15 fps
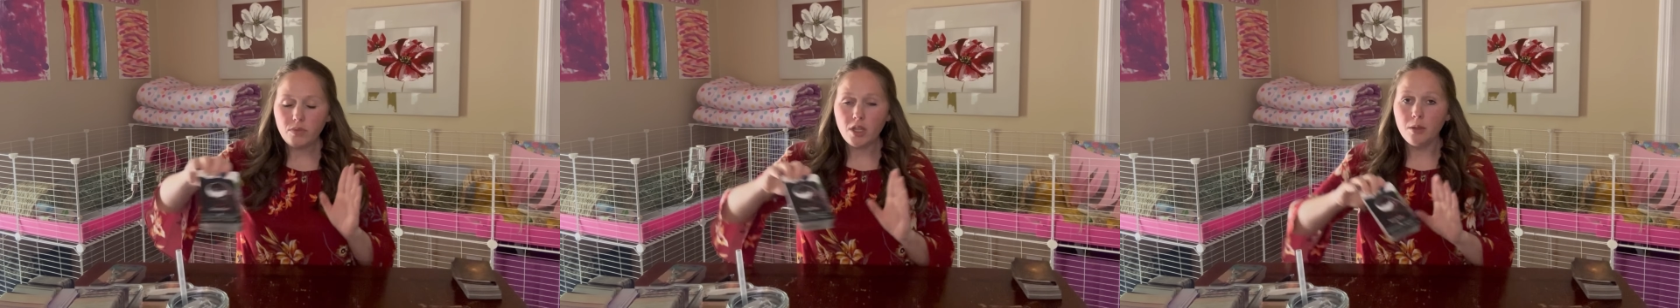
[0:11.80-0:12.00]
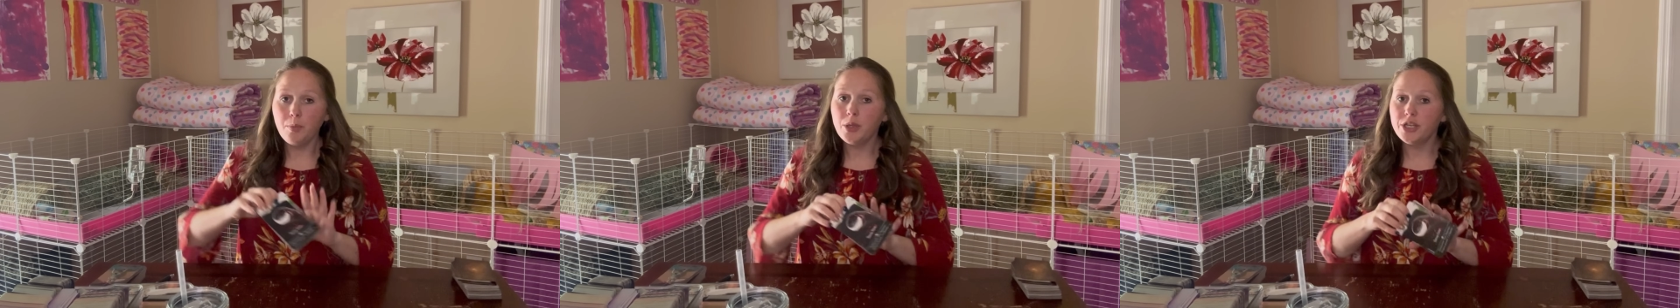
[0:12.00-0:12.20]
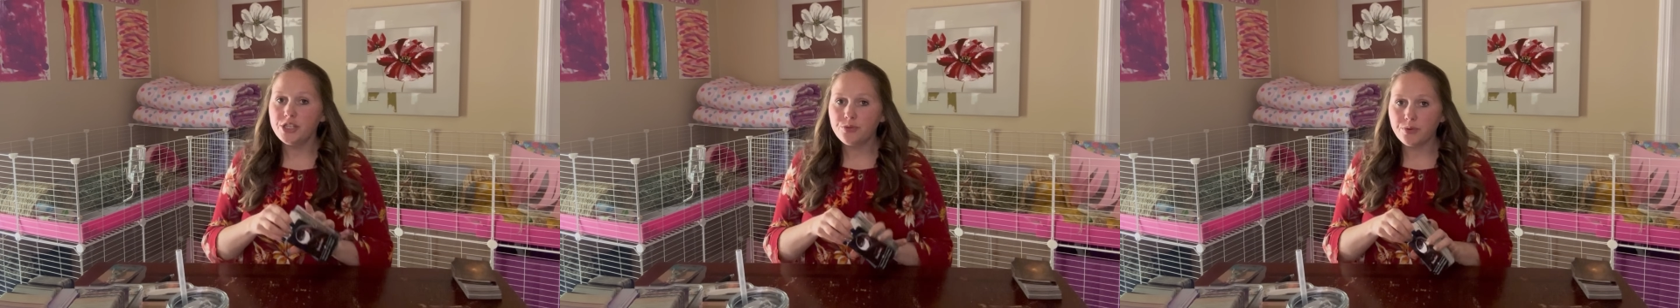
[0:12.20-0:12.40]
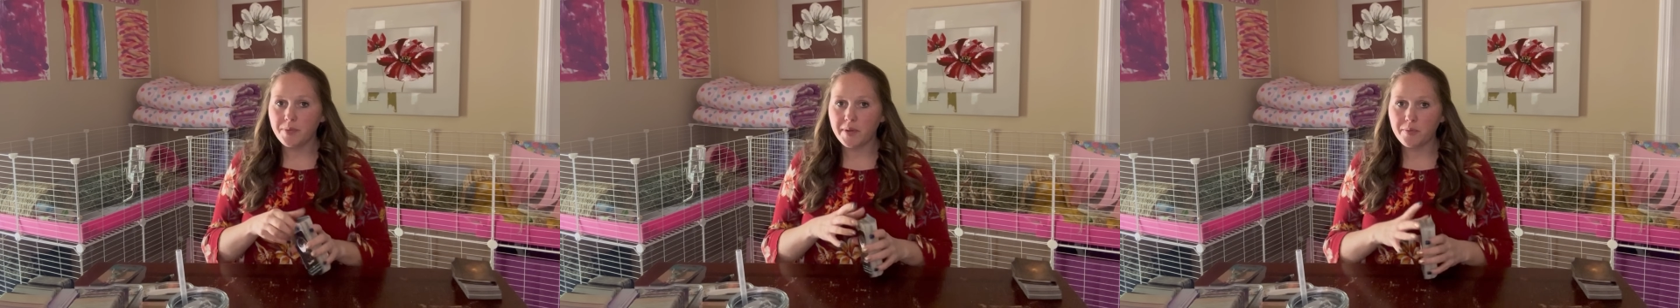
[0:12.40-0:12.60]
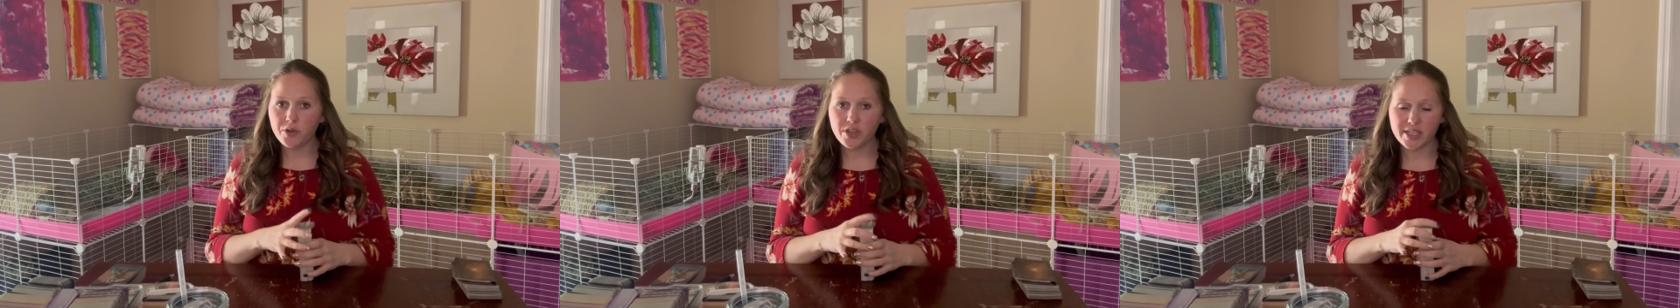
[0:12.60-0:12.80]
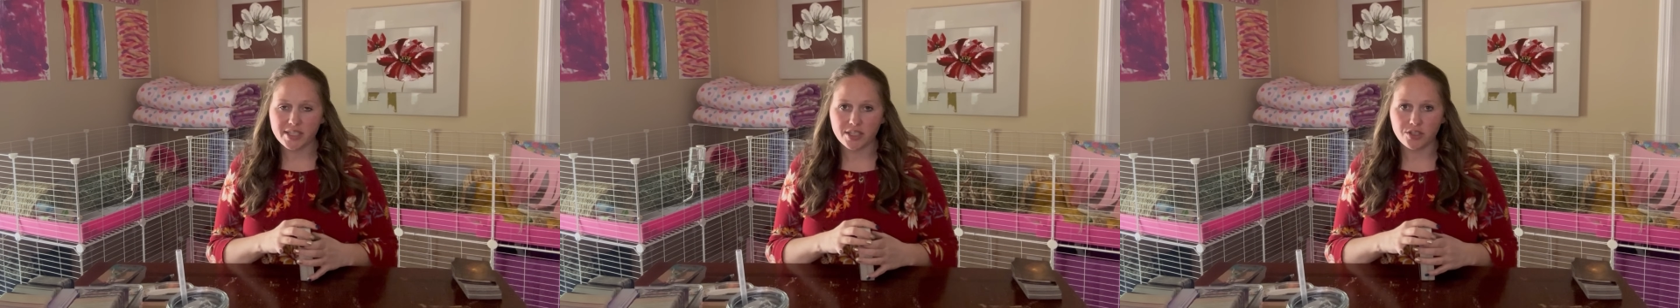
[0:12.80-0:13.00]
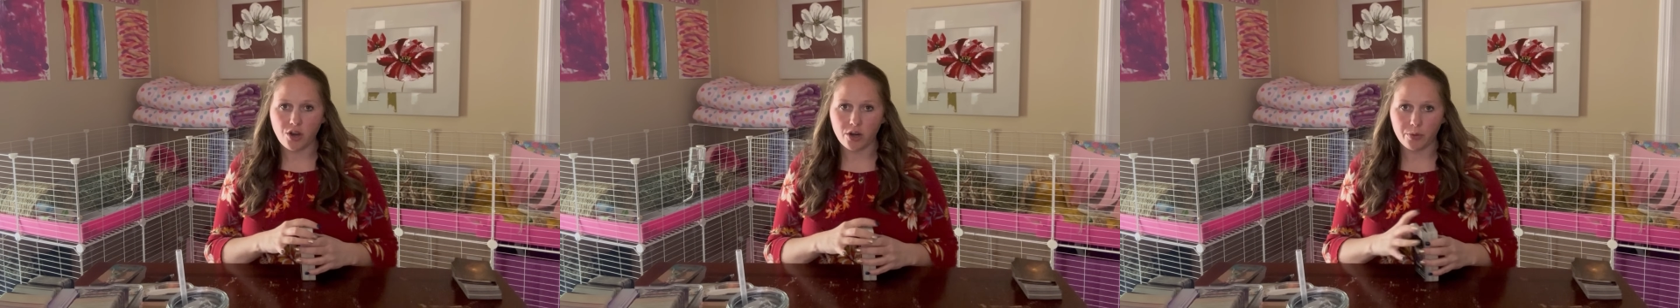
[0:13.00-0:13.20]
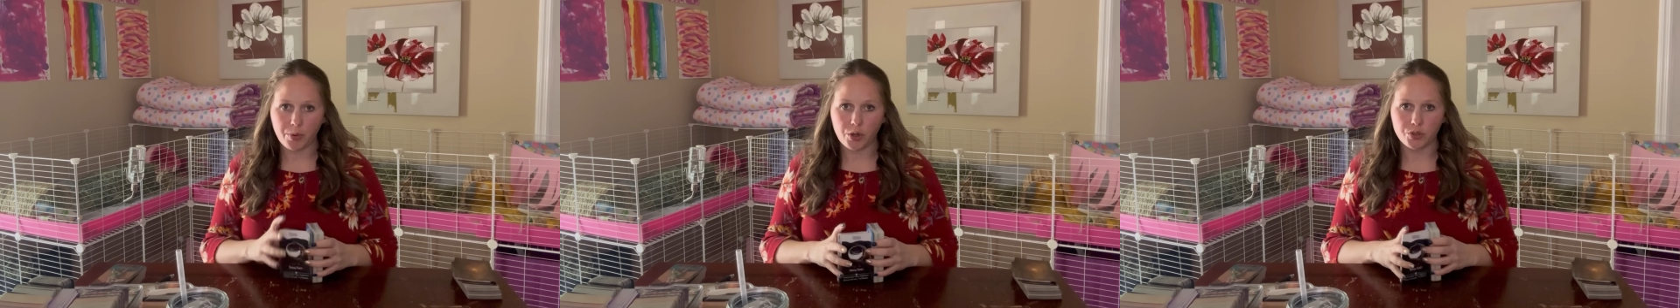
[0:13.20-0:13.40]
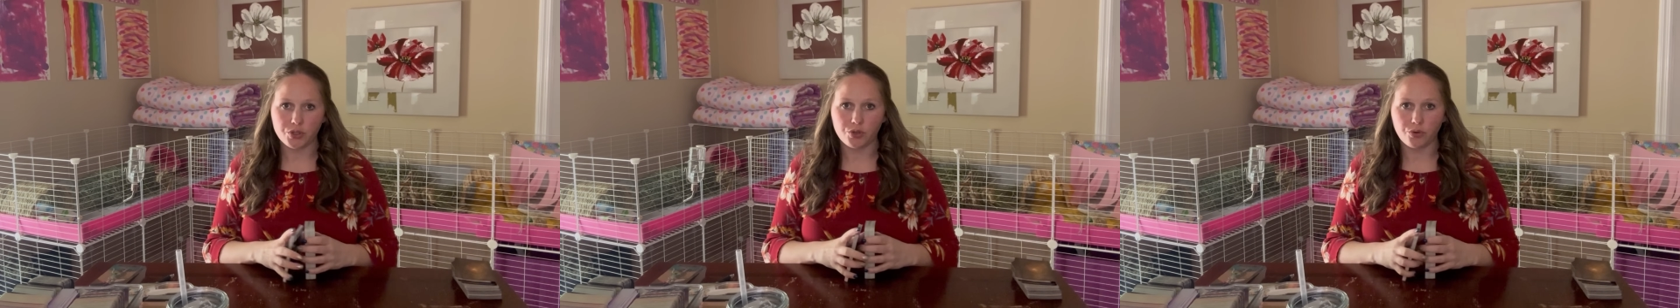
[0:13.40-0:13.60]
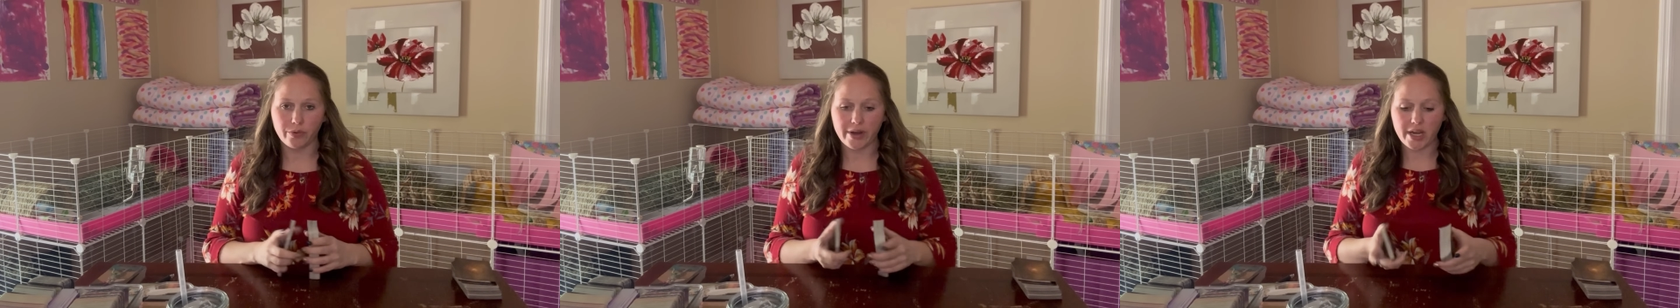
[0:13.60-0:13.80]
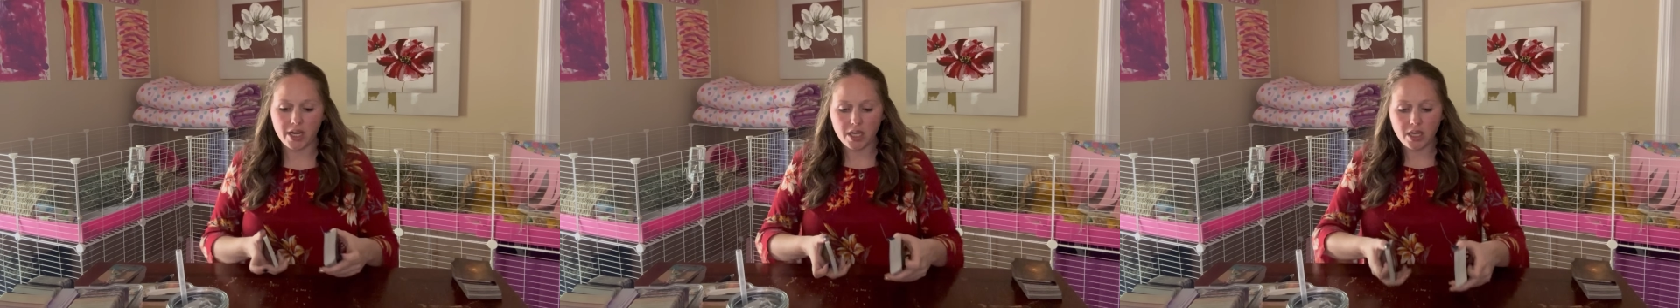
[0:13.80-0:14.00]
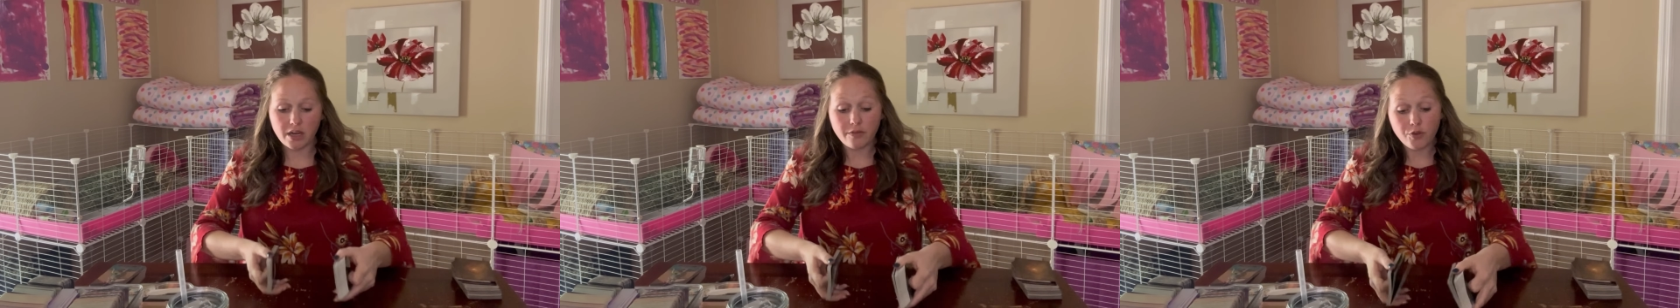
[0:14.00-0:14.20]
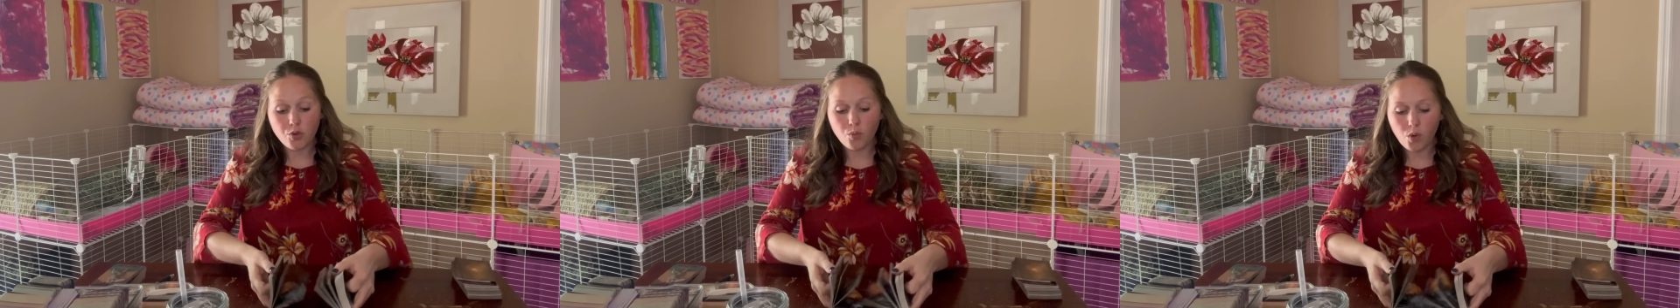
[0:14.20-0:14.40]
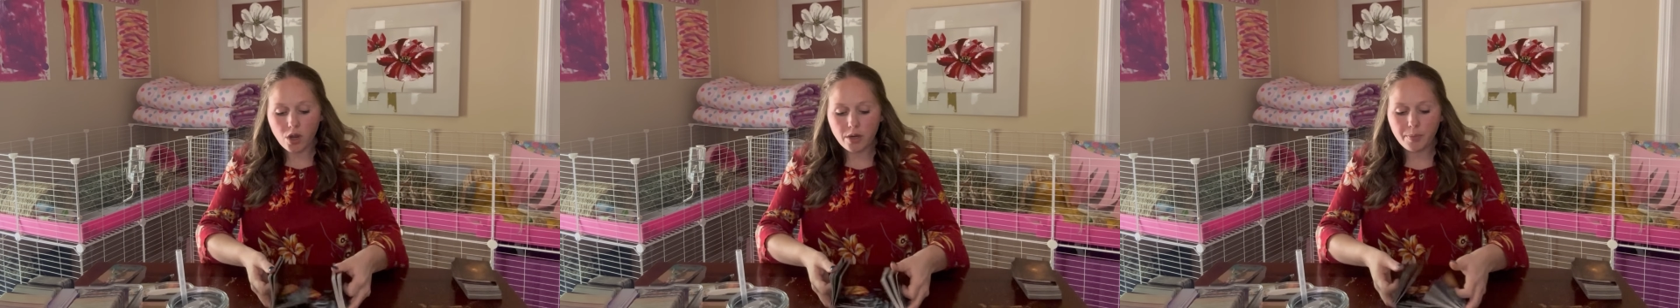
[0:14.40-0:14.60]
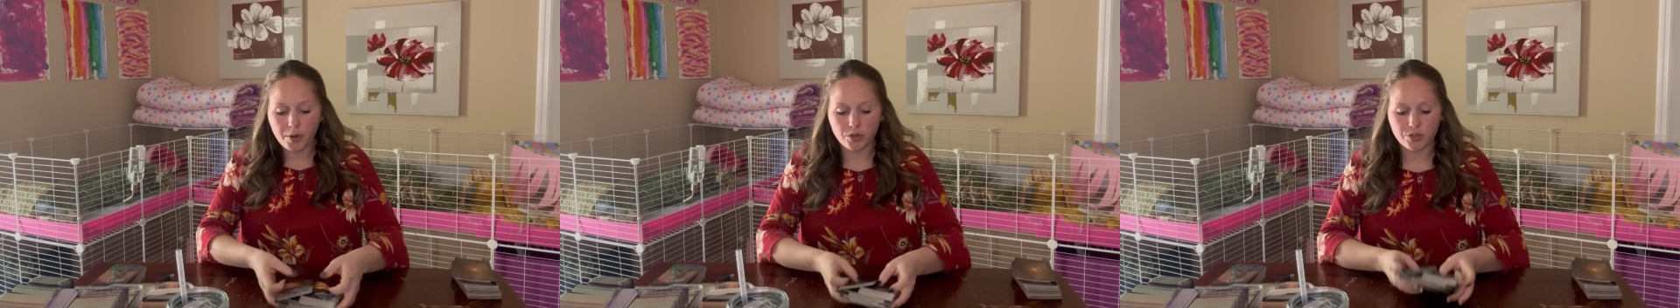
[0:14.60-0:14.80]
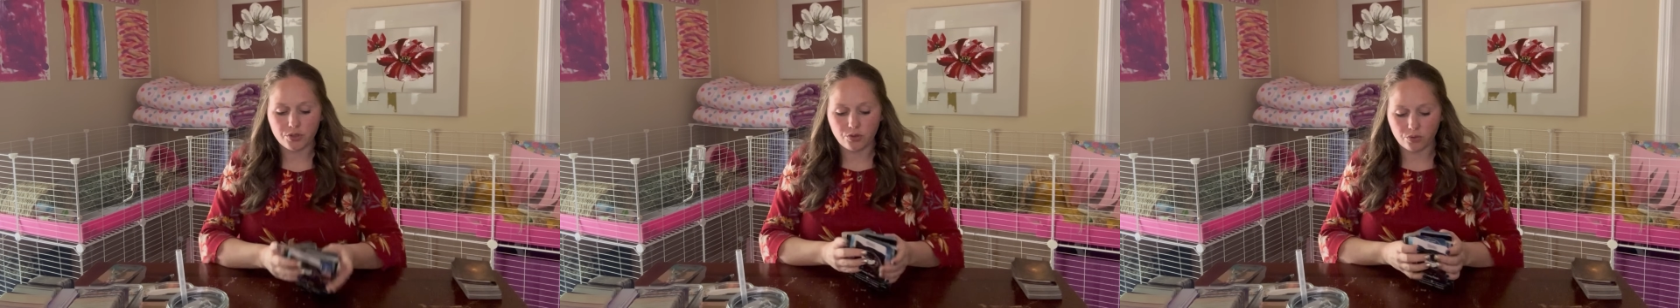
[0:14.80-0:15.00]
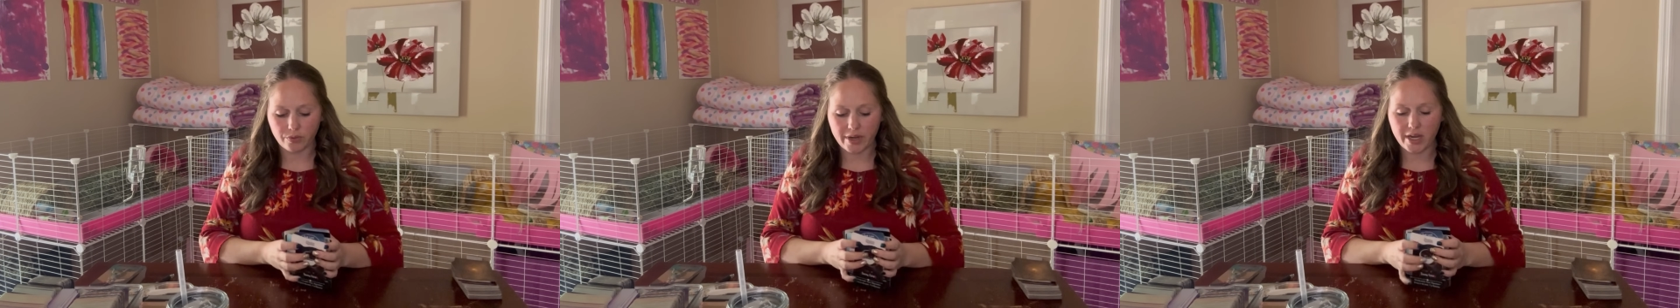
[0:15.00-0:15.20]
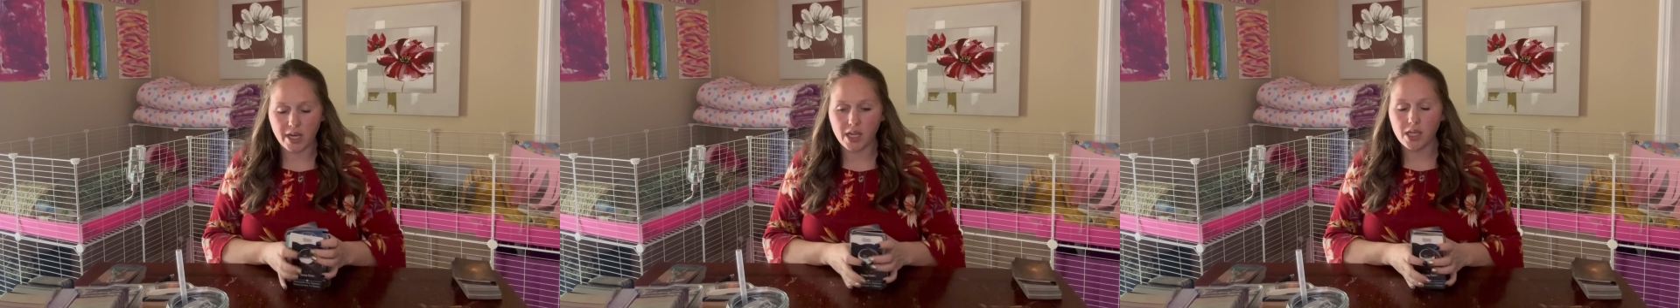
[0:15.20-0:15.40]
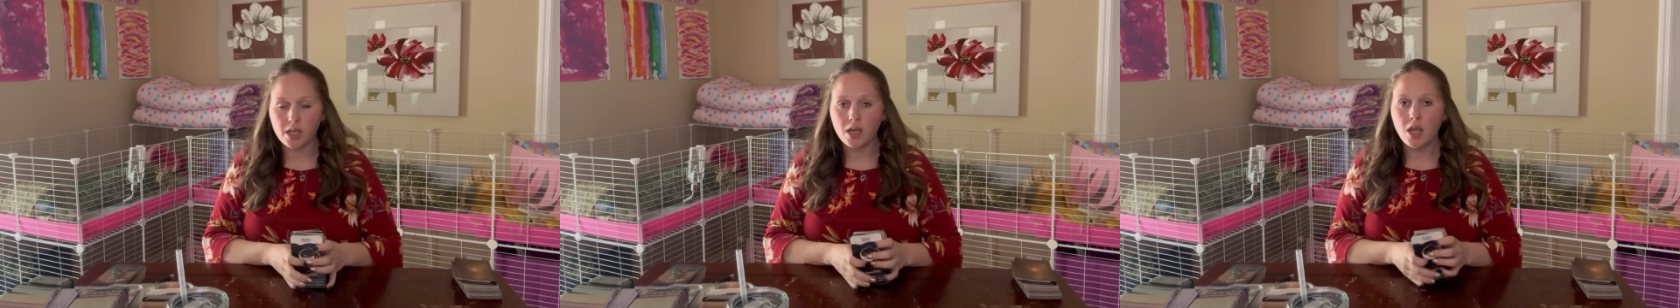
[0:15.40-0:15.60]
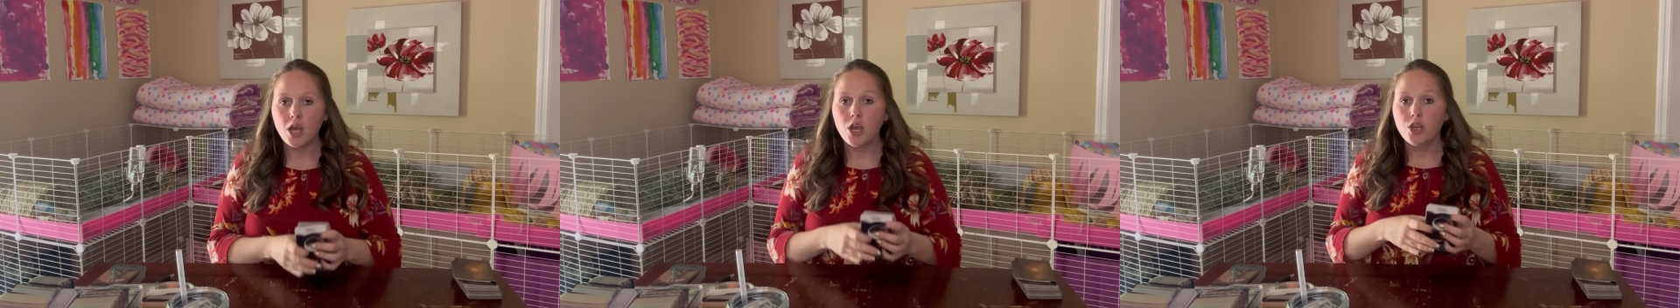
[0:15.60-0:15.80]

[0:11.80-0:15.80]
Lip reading: Please remember, this is not a personal reading, and if you want a personal reading,